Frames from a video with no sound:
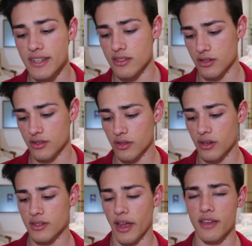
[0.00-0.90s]
yes, it's
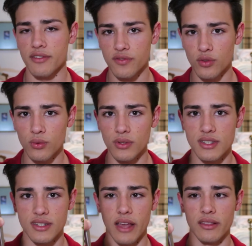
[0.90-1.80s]
not a full
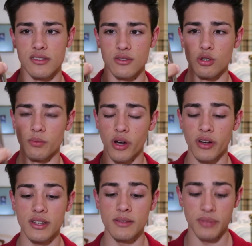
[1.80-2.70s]
stainless steel
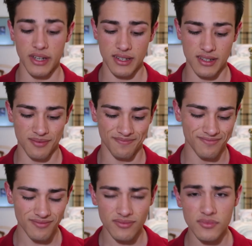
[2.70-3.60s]
body, but
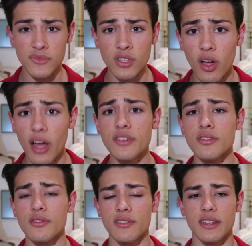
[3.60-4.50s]
I
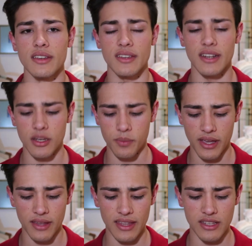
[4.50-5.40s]
do think getting a
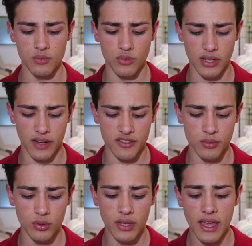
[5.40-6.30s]
pen that's more
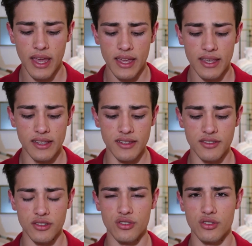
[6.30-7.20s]
comfortable
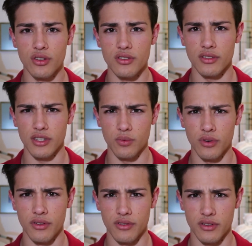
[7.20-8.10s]
is certainly
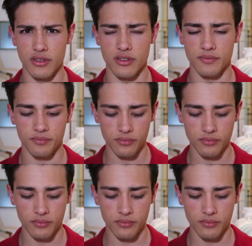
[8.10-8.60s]
worth it.